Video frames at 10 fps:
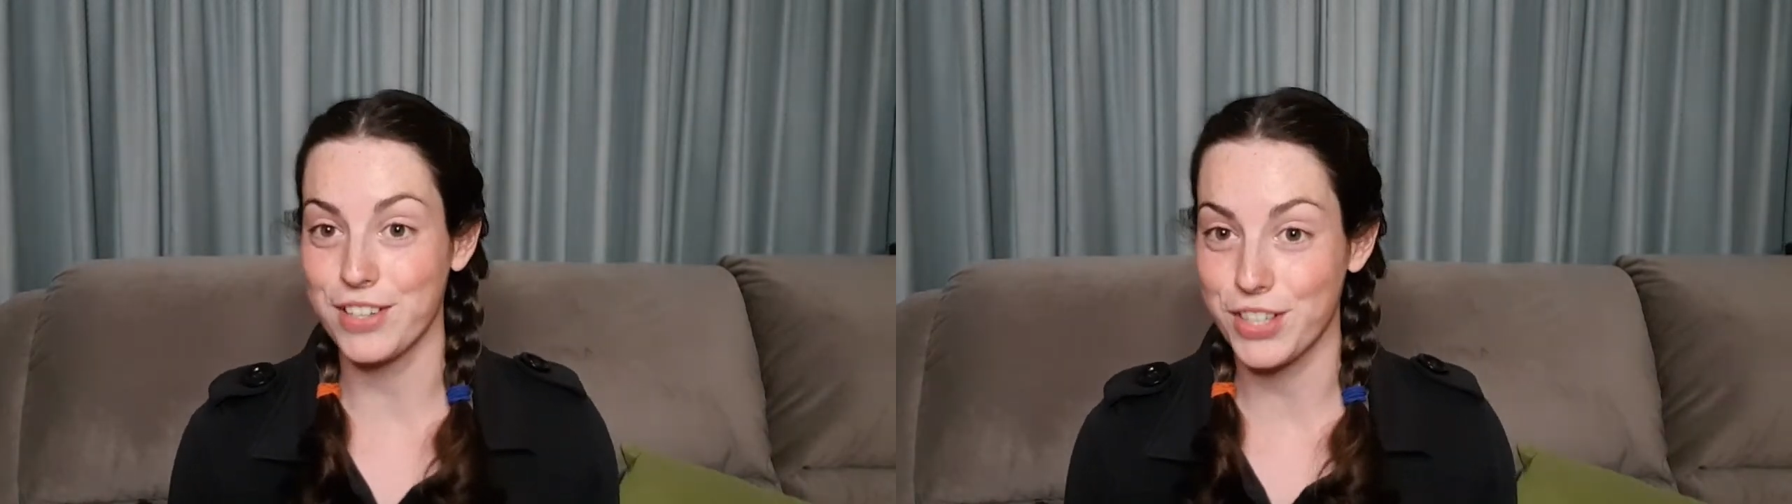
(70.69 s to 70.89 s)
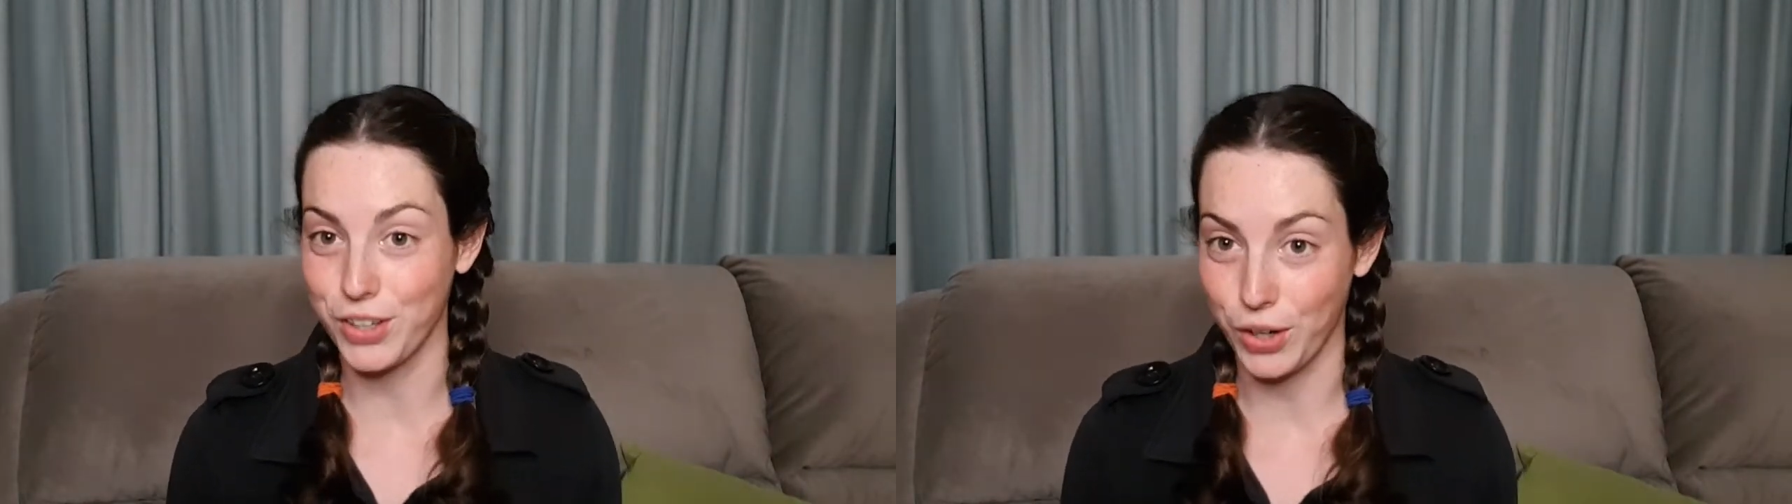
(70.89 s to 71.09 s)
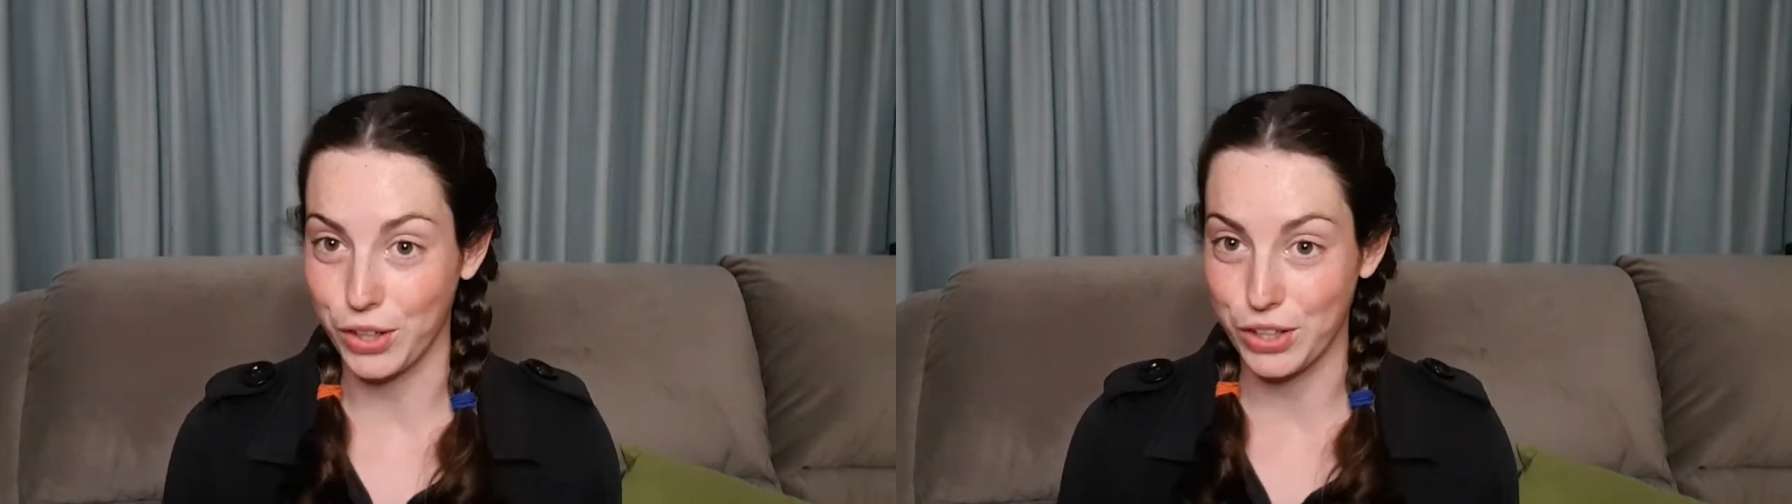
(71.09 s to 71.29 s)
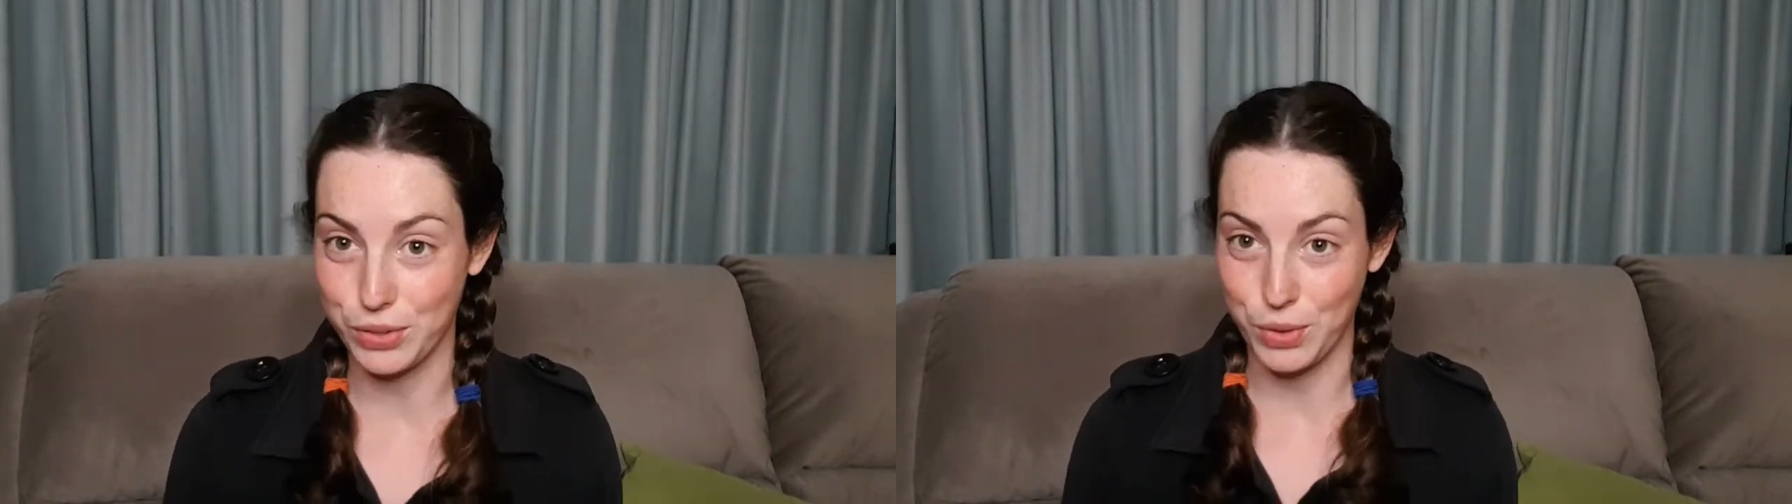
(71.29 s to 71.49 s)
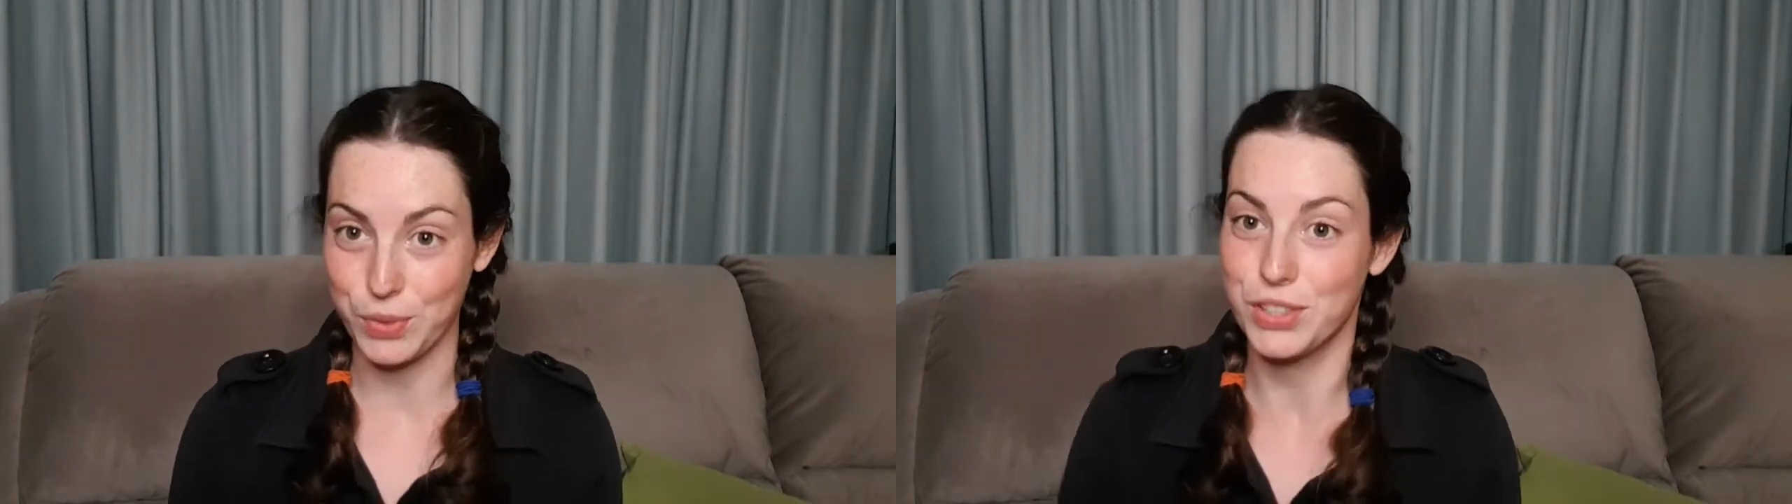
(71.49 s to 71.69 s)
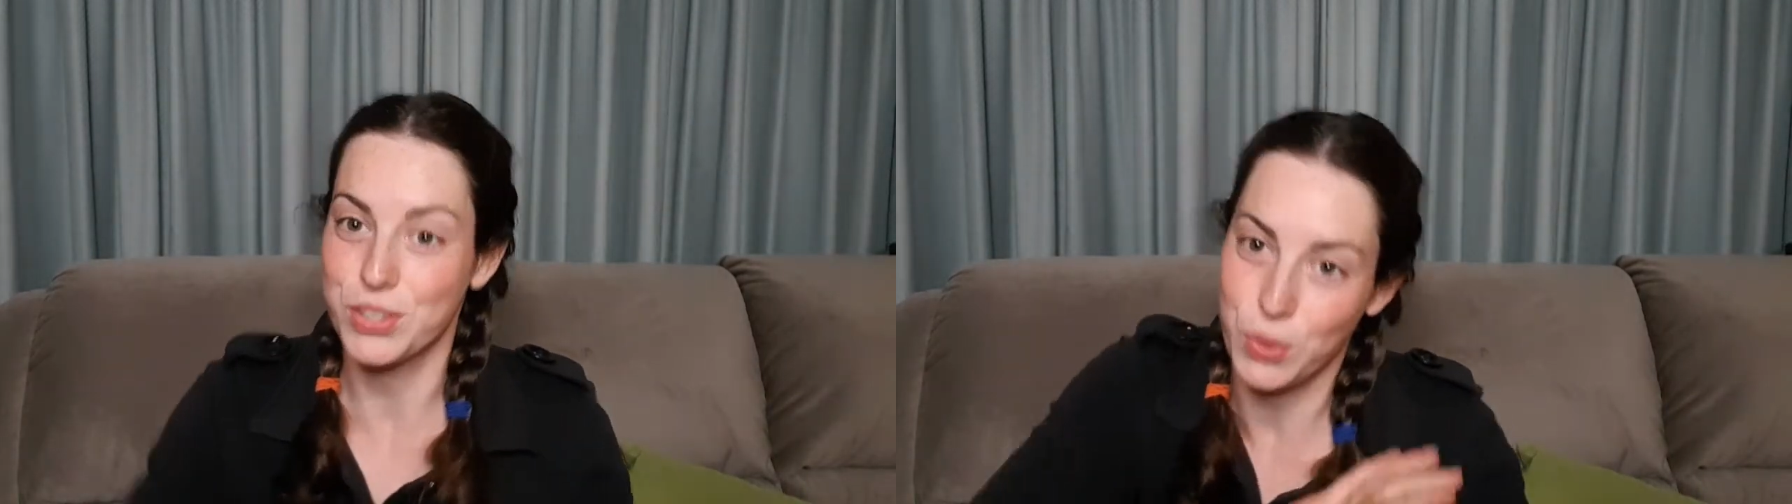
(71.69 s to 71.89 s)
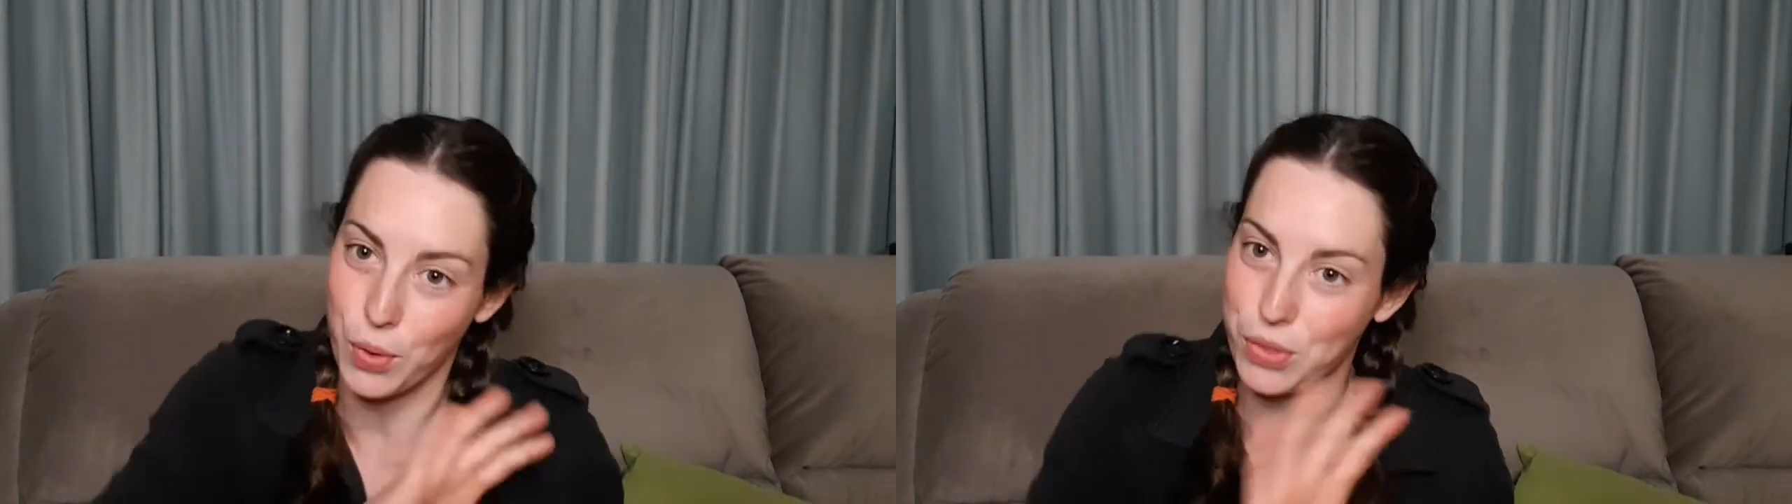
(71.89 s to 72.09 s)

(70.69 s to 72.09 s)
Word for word: to go through and sort